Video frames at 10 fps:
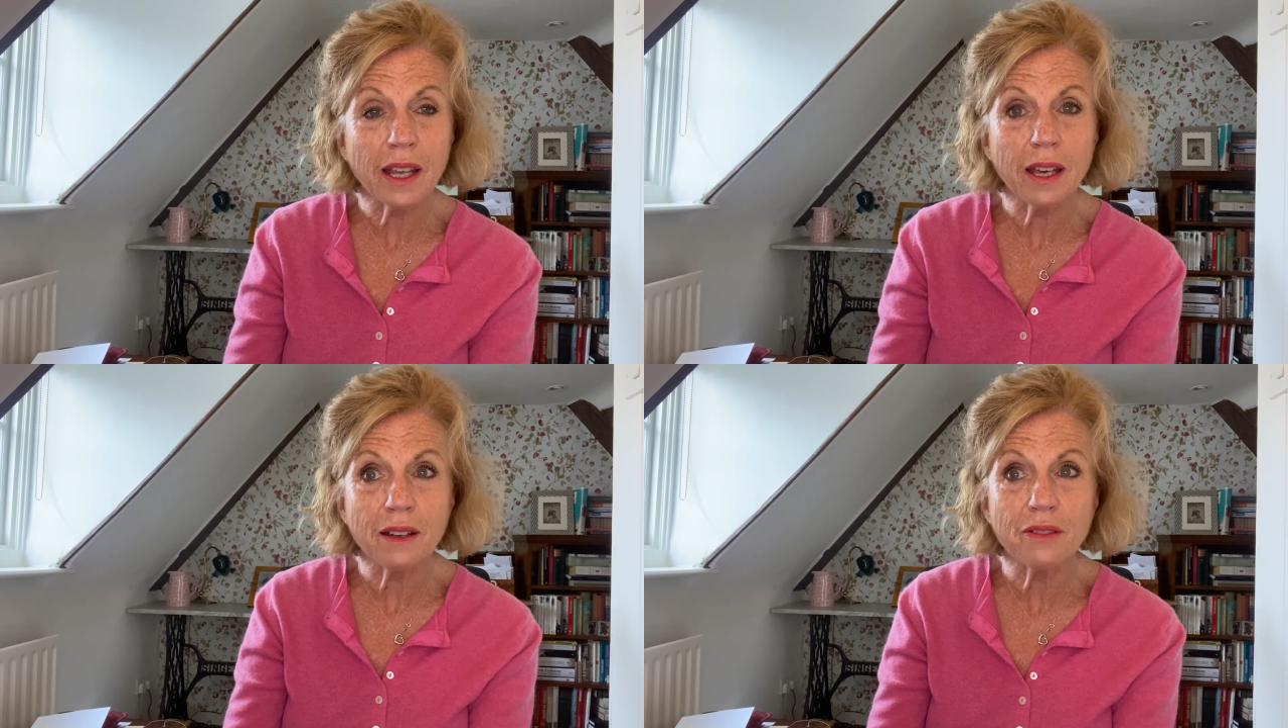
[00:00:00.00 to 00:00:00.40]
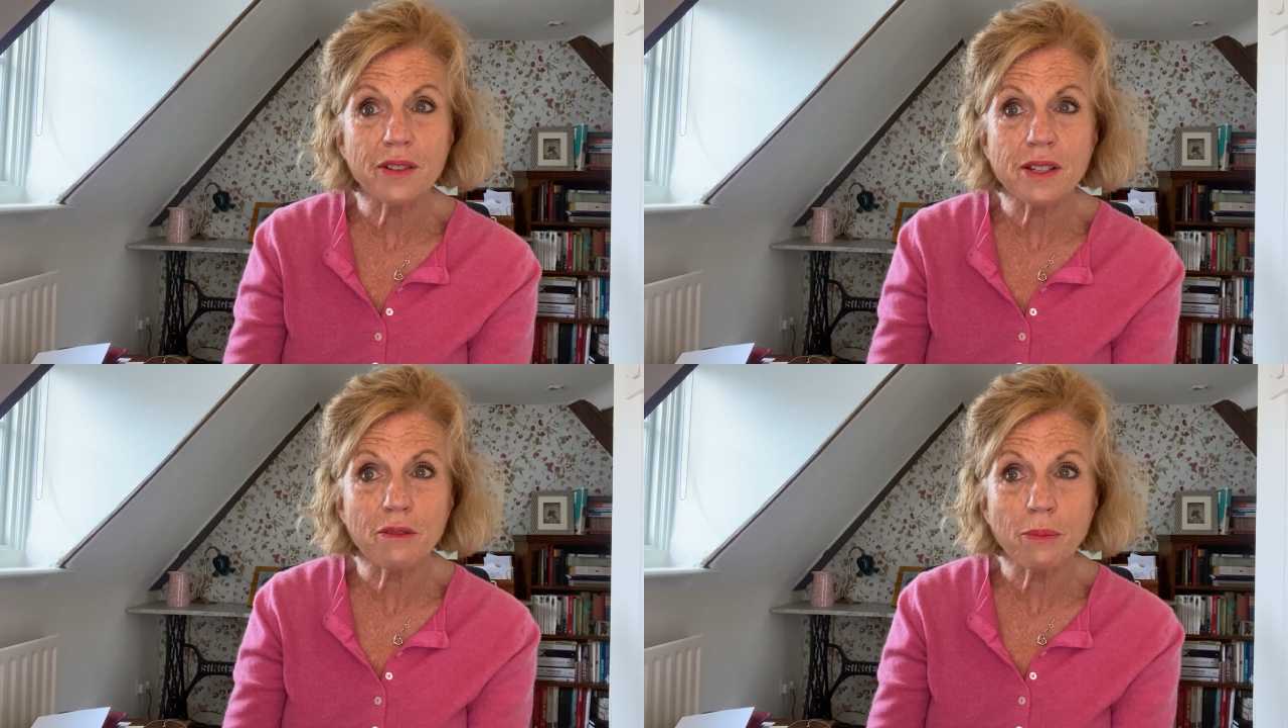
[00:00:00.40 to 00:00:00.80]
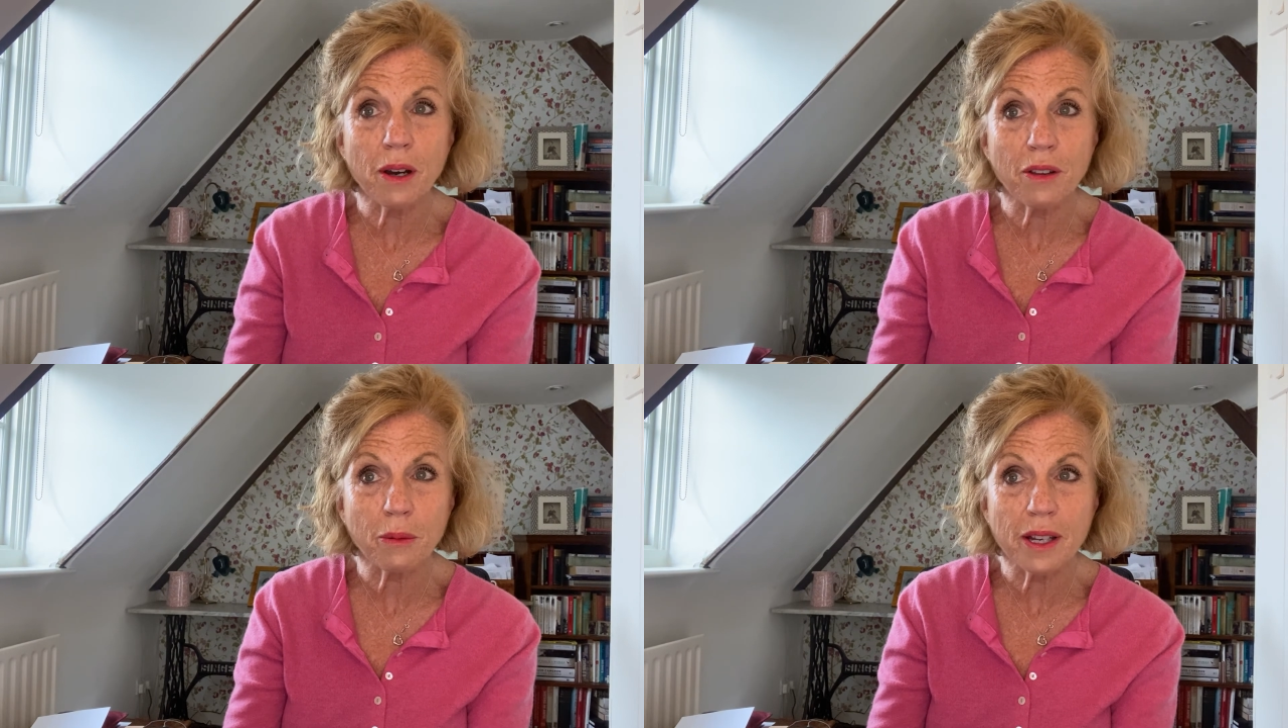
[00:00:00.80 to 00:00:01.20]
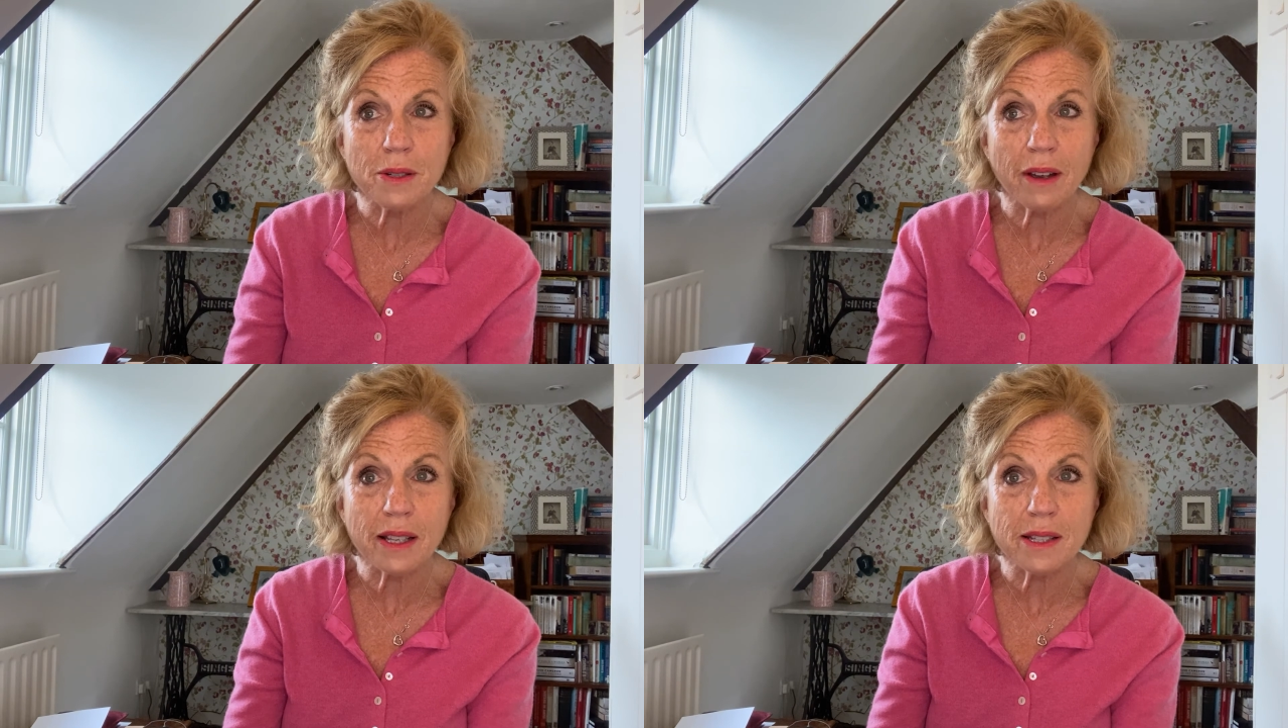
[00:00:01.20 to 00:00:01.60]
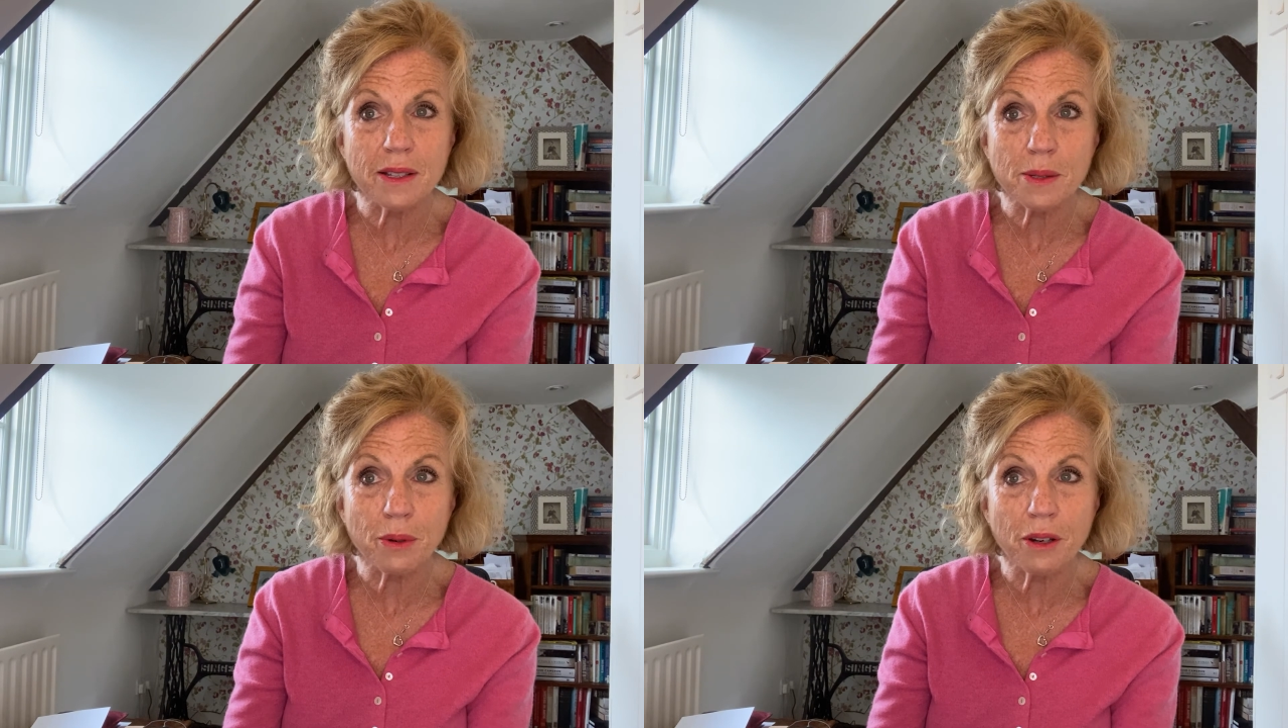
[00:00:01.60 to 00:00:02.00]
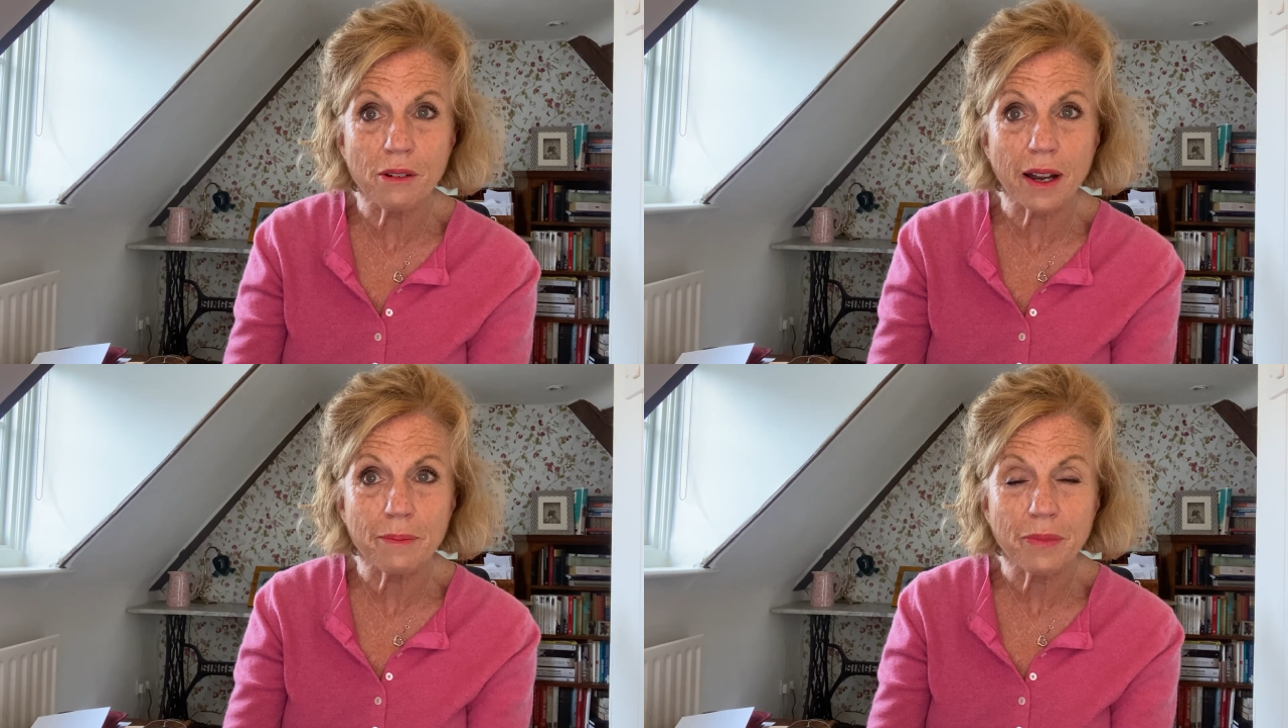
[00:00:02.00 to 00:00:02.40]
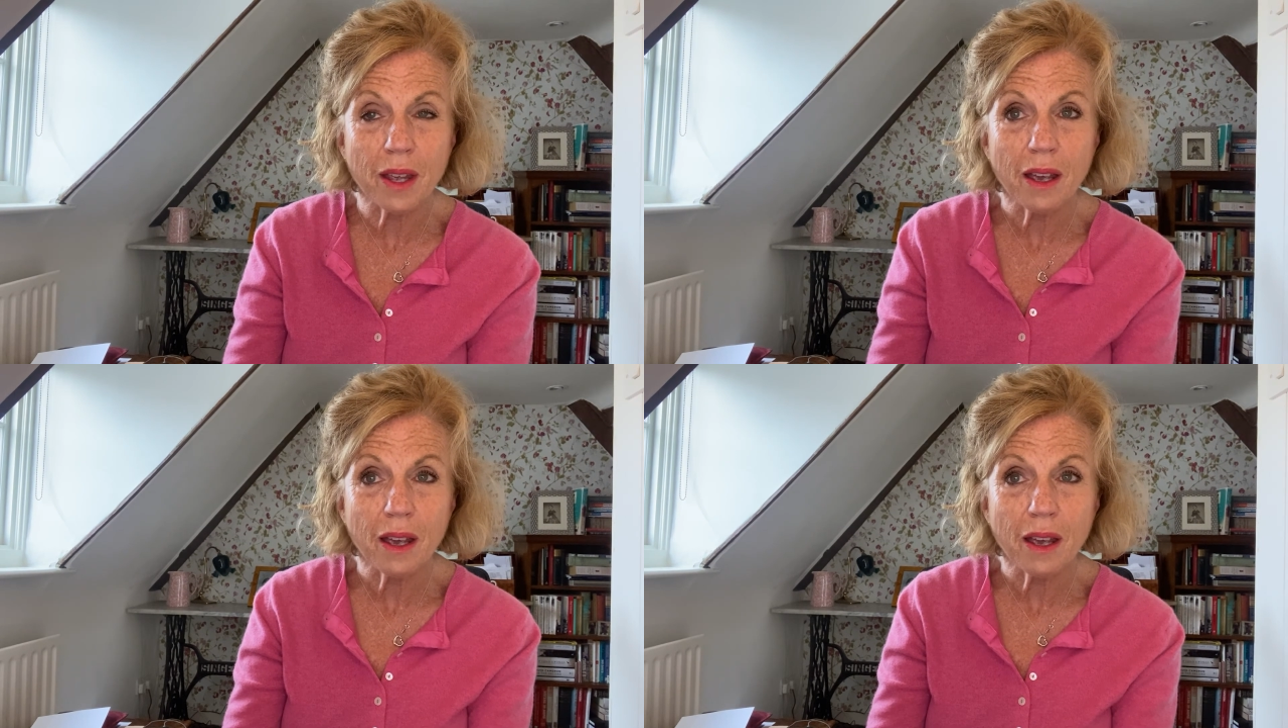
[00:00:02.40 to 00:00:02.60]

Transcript: Innovative Pathway to Excellence programme.